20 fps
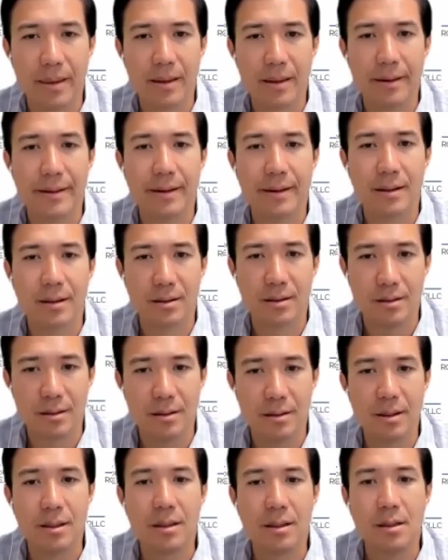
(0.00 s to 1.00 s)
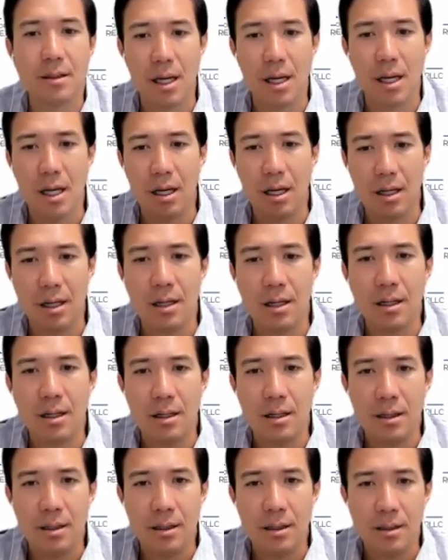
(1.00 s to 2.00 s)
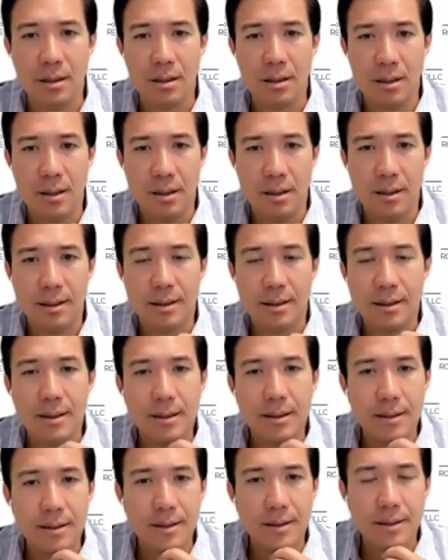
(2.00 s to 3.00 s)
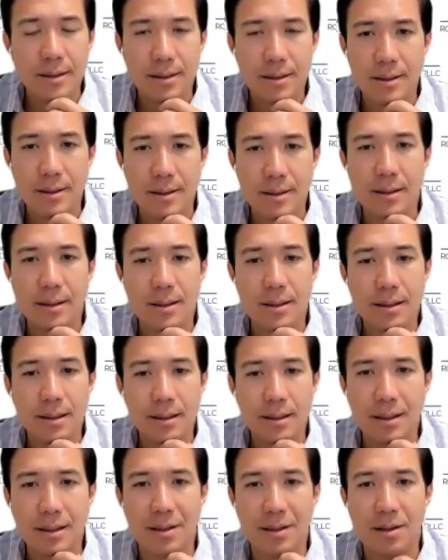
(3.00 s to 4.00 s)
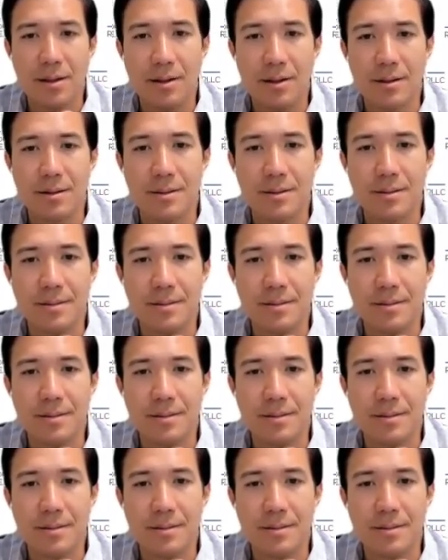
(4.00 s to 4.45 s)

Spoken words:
This person isn't speaking.